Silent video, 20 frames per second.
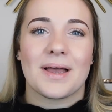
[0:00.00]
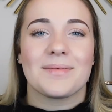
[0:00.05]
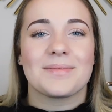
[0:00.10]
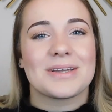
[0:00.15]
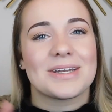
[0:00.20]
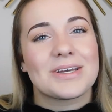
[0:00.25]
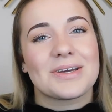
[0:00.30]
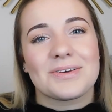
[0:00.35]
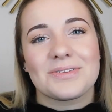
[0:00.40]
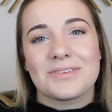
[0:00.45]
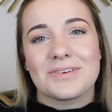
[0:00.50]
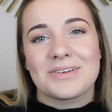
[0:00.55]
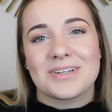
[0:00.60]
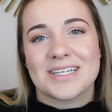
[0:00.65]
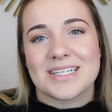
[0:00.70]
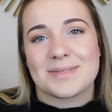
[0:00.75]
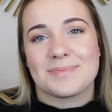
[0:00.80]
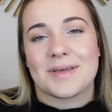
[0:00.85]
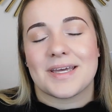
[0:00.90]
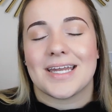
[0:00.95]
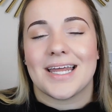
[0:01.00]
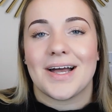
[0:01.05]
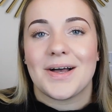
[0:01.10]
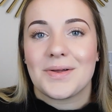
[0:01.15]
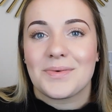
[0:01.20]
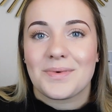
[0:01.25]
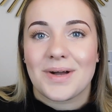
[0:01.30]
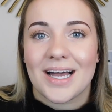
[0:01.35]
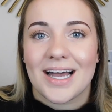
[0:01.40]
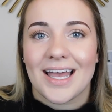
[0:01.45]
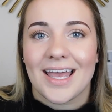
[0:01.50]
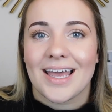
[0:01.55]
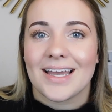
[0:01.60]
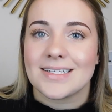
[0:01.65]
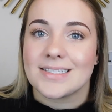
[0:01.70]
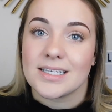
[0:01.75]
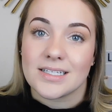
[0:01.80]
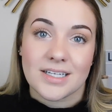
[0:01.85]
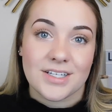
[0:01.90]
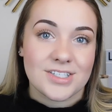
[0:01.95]
I'm going to go through and explain how and why I
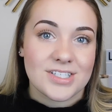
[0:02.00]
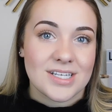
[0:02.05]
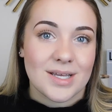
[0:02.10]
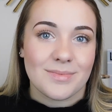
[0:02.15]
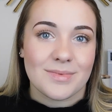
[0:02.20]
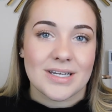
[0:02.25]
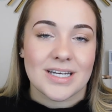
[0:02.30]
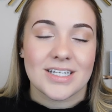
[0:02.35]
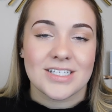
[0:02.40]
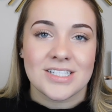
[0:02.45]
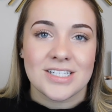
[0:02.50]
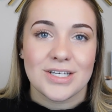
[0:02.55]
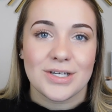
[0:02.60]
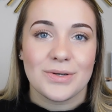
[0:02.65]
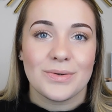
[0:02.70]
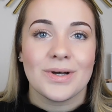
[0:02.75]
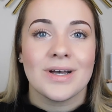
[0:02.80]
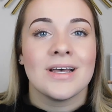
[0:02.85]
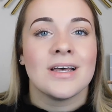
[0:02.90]
take each step that I do,